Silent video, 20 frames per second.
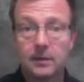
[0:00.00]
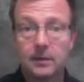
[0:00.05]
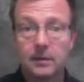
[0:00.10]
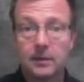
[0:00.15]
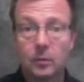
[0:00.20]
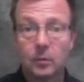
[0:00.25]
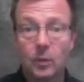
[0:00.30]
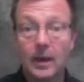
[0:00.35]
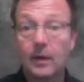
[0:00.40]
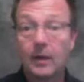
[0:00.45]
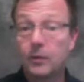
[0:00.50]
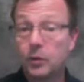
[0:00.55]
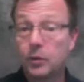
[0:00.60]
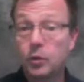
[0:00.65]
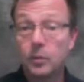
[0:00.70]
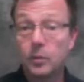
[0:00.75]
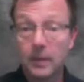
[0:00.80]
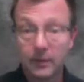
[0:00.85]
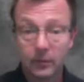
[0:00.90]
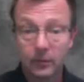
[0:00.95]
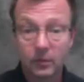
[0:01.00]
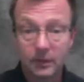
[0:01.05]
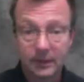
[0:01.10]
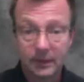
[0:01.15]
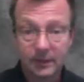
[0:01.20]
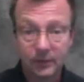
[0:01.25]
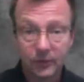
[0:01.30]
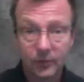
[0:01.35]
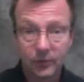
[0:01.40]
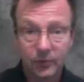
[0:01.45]
around whomever
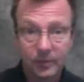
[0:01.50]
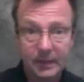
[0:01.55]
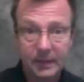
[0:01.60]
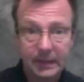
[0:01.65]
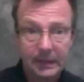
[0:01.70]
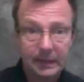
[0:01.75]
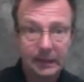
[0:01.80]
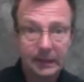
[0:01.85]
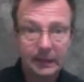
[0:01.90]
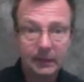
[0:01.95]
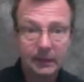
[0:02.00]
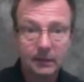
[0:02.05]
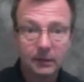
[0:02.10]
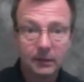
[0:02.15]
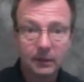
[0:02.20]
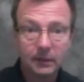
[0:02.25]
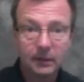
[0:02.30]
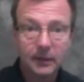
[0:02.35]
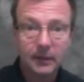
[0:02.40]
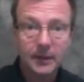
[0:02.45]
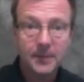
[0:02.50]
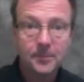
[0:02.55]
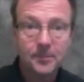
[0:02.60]
is speaking. All right.